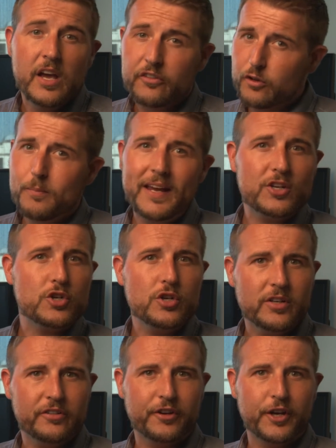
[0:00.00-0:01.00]
So make
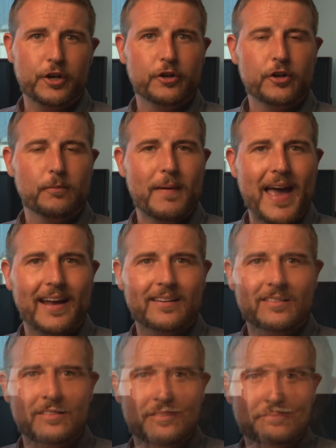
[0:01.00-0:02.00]
sure to secure your
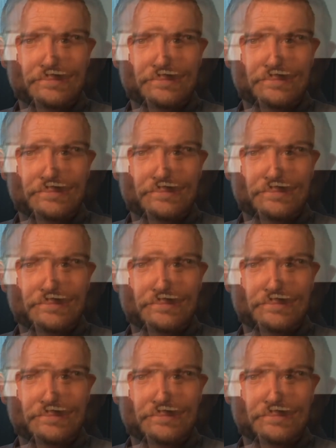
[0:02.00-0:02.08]
Macs.